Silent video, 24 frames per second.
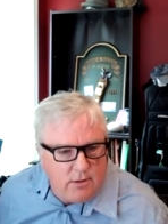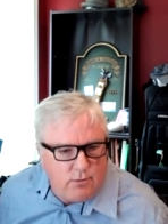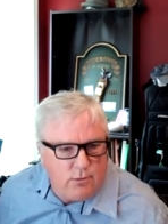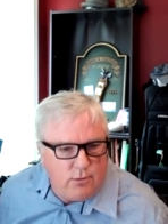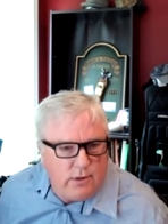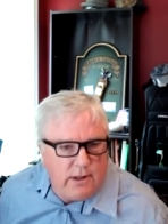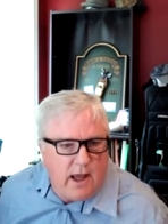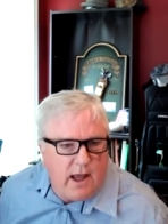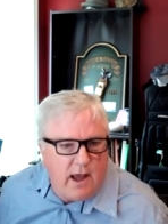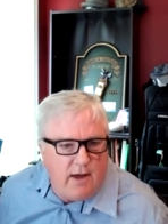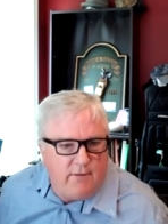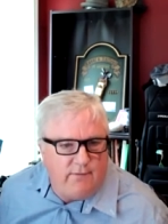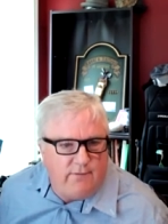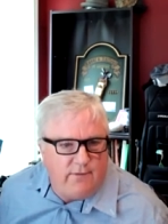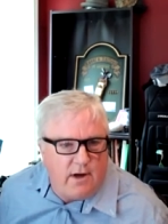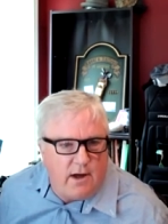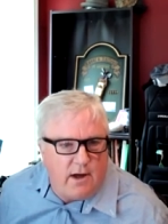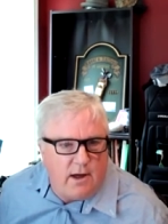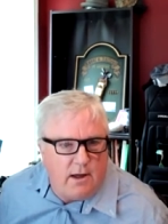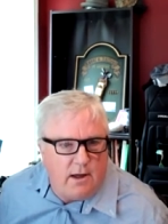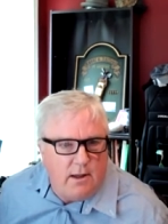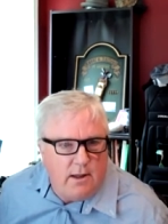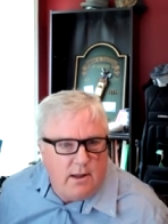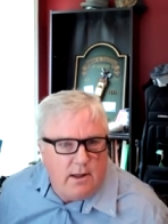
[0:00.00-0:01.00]
We have
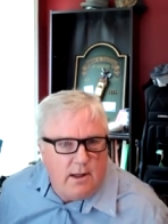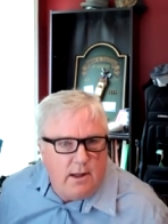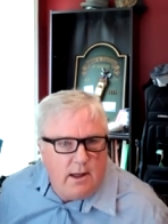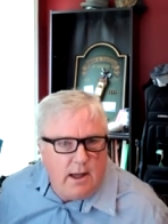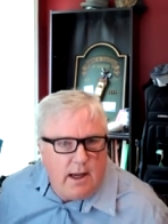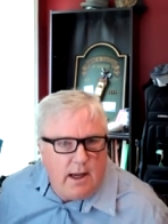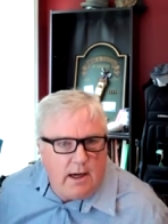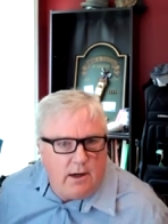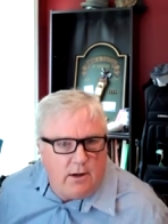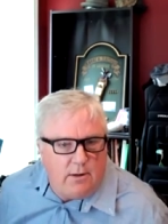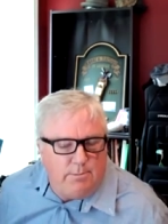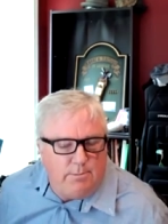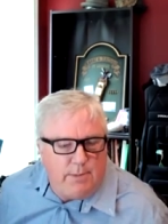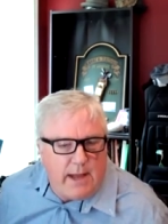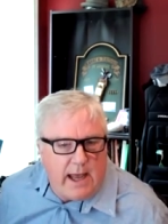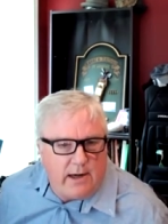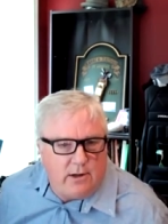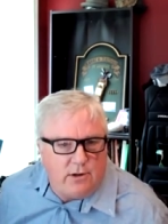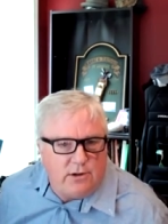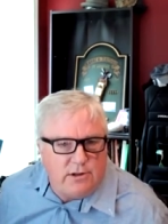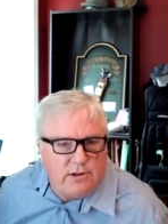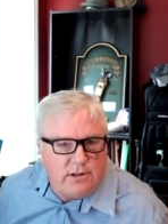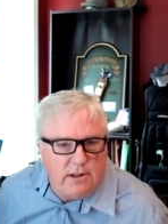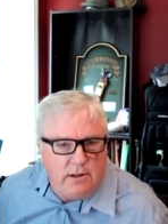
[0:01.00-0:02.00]
Erin
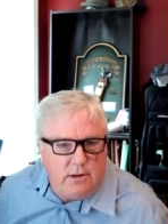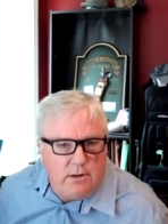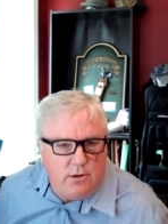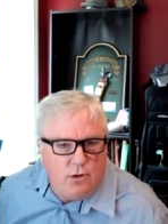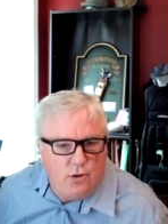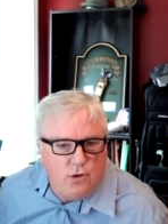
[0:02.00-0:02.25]
Patterson,